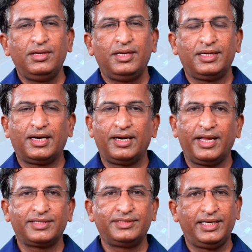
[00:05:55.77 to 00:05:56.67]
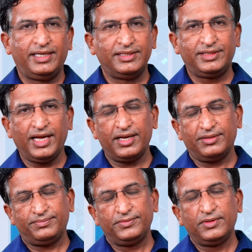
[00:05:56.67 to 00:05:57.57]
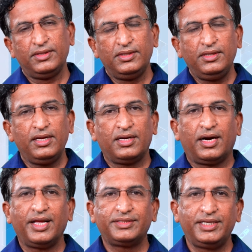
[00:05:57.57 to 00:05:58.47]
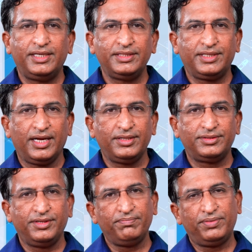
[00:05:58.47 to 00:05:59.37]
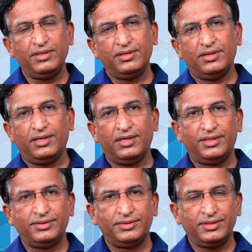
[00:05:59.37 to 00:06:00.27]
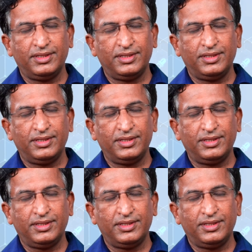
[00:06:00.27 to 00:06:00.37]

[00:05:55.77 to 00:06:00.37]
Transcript: a cardiac CT scan. A cardiac CT scan is a simple uh,